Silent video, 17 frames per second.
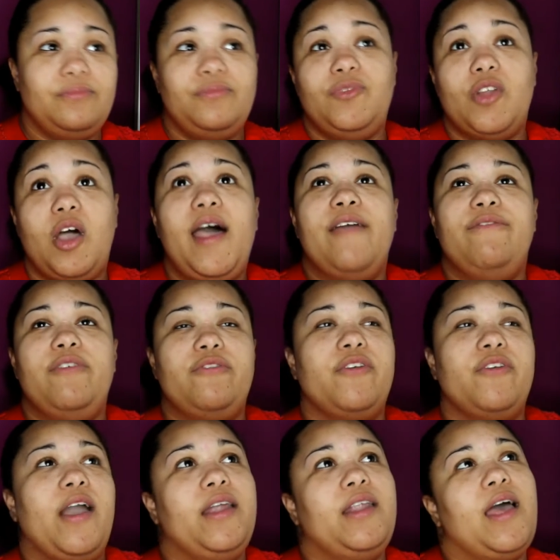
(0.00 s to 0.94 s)
Not every
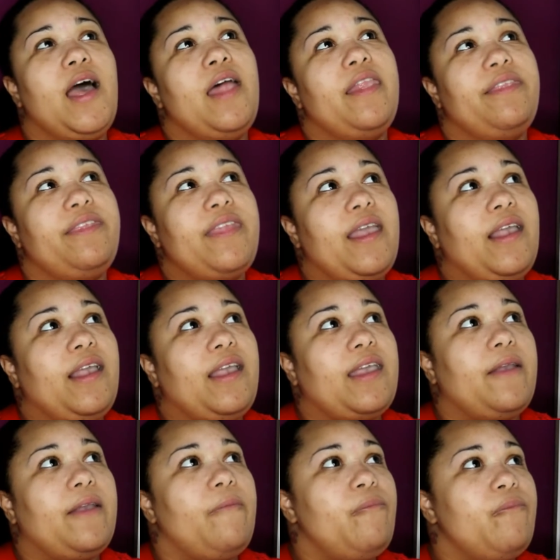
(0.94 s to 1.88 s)
Friday. I
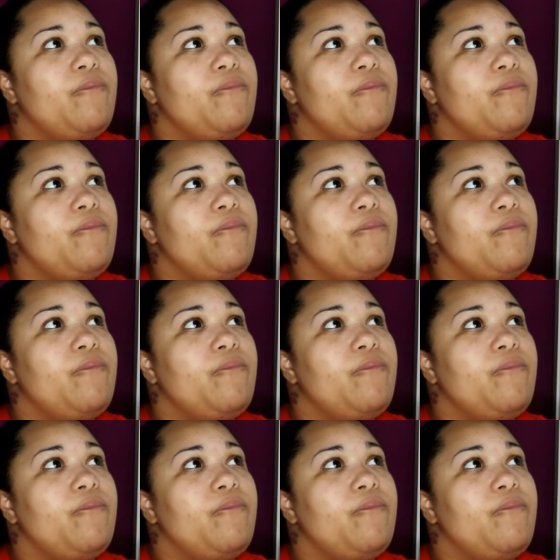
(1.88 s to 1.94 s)
think,